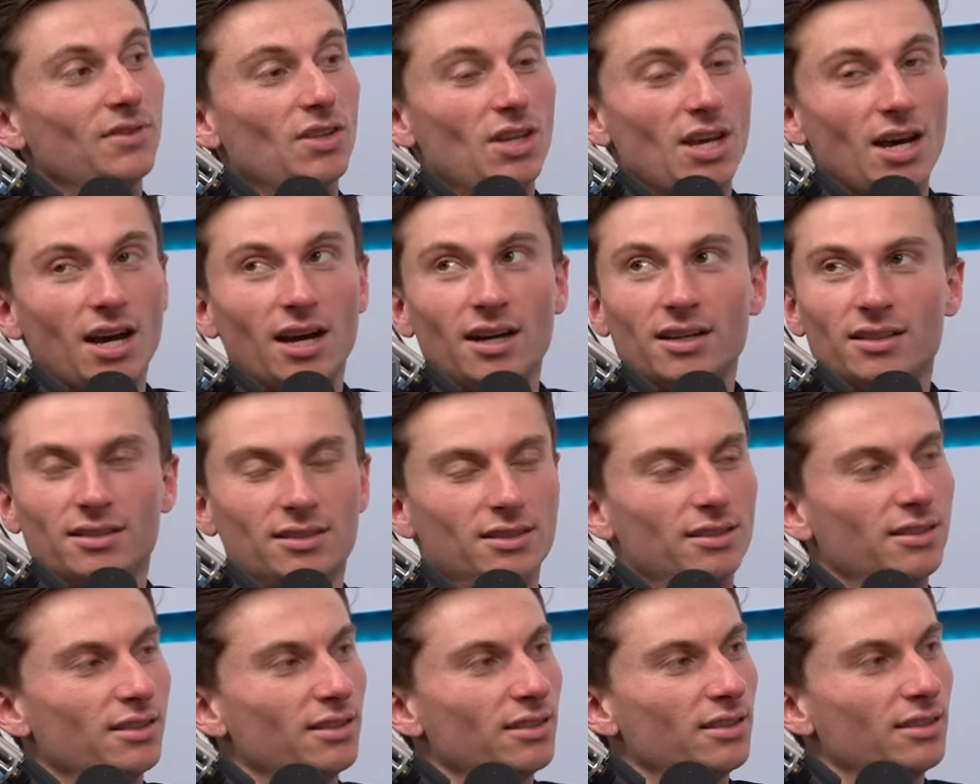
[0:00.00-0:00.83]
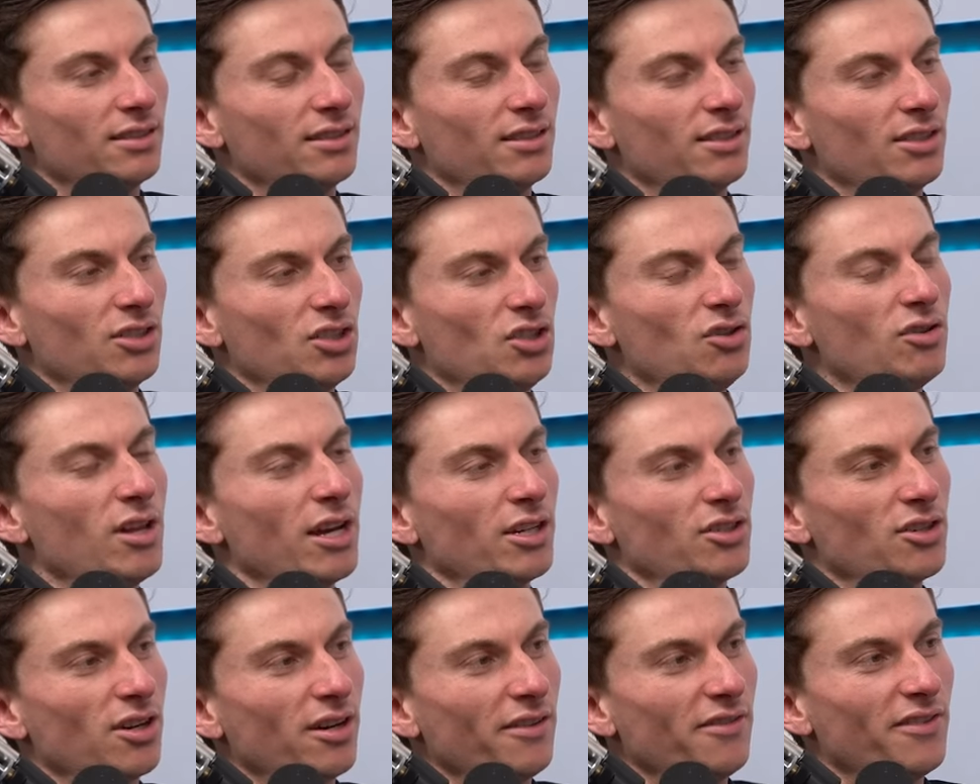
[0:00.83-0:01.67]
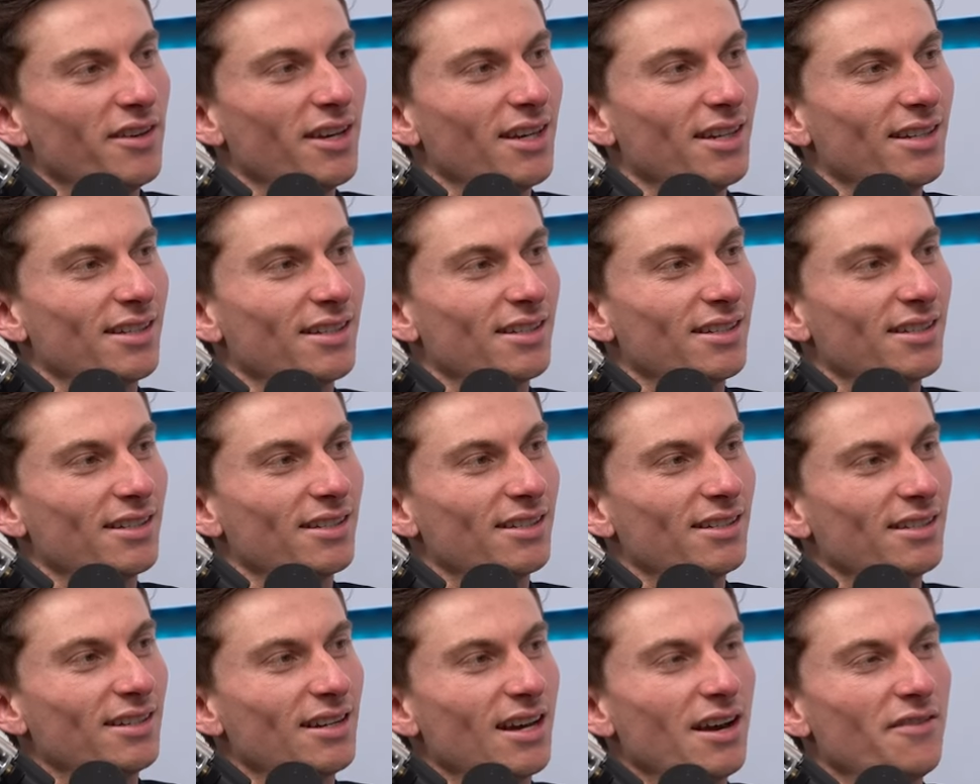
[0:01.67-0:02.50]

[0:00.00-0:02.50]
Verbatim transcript: Yeah. Do you like dirty feet? No.